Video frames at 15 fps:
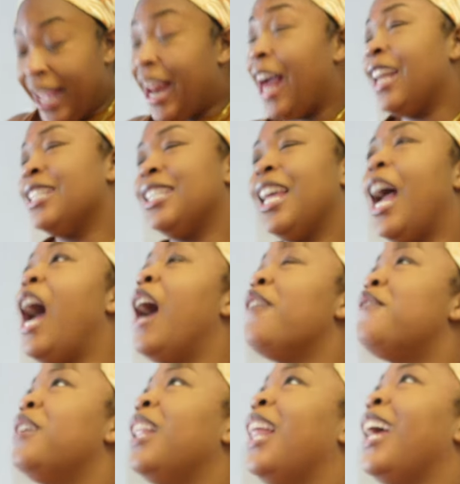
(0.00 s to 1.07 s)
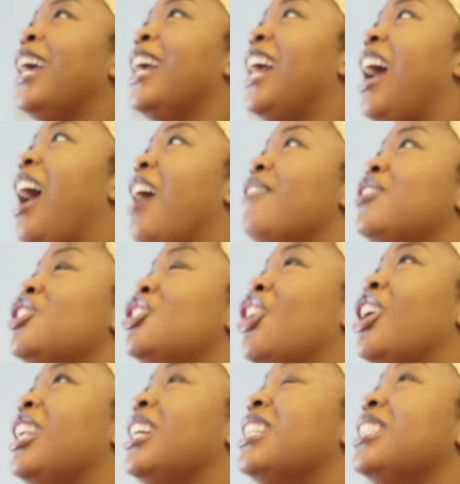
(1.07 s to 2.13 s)
And honestly, I feel like I've
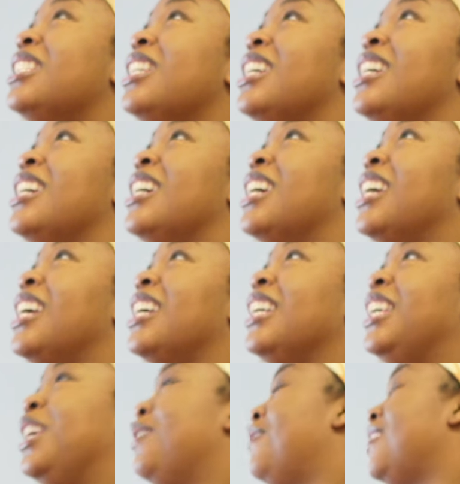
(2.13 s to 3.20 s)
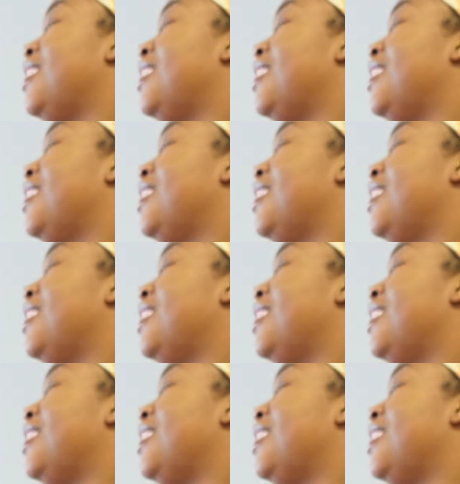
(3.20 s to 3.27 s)
started to give